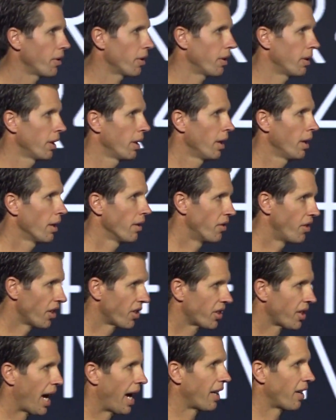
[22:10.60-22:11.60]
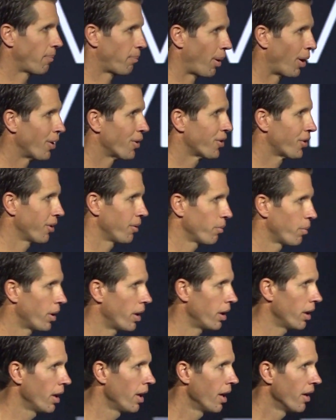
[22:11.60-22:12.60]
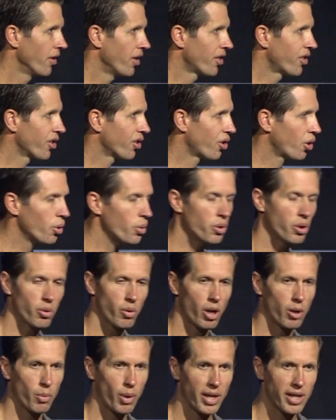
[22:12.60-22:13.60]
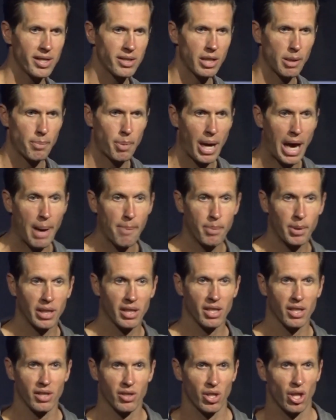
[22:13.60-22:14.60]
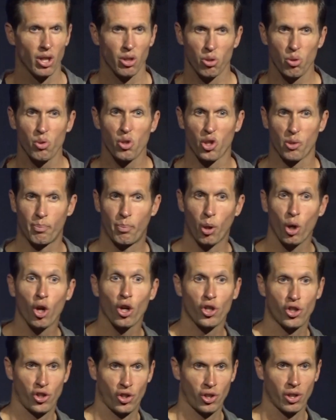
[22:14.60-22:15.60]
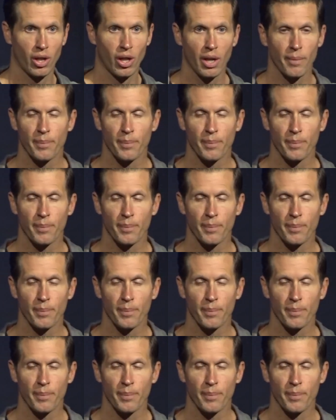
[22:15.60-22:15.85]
you're this kind of person where this is who you are, what ends up happening is you just push